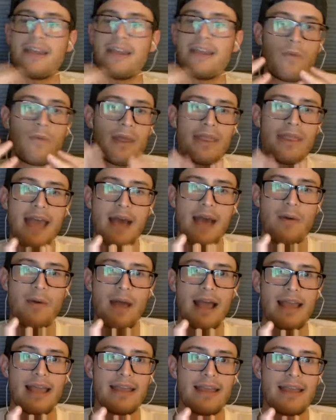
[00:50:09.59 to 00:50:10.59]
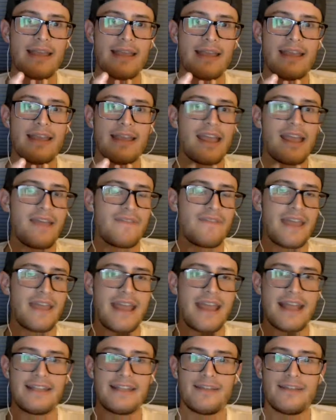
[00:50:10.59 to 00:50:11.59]
win that way if they
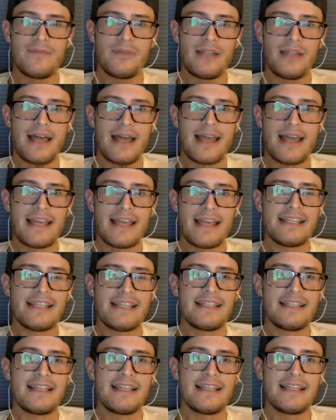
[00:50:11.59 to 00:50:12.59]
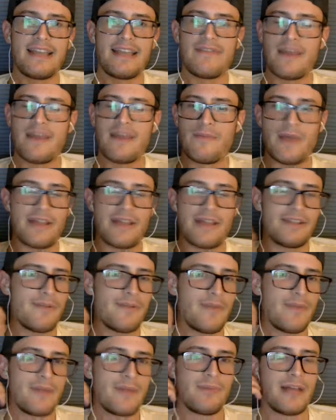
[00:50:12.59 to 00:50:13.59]
hit some plays, if they hit
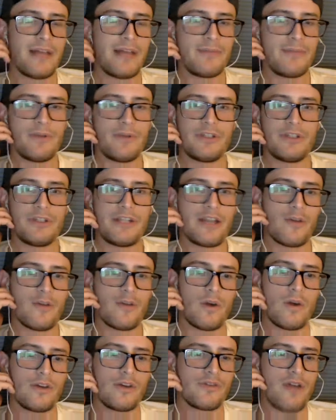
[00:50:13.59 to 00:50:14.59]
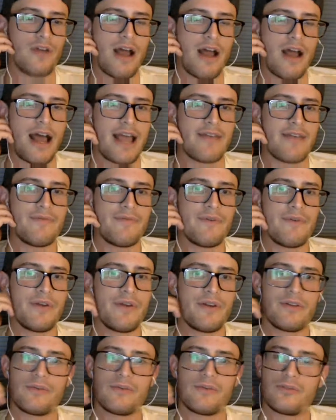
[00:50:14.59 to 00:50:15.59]
some big plays, put together one drive,
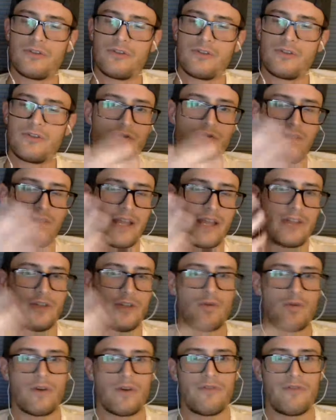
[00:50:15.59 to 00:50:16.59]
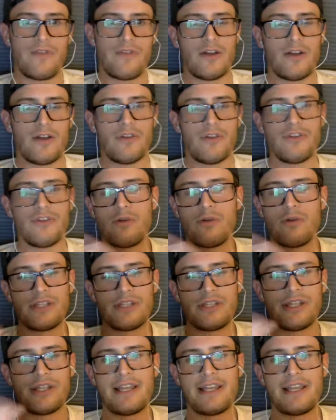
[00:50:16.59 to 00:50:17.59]
create short fields. Those are
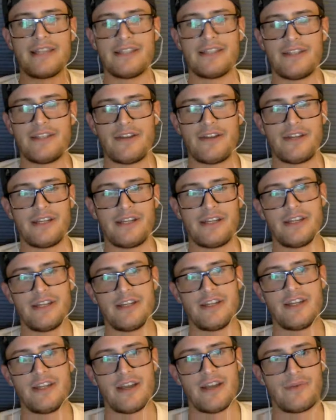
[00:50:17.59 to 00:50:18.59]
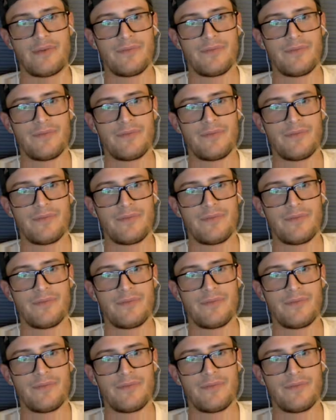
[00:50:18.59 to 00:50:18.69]
the things that they're going to need to do.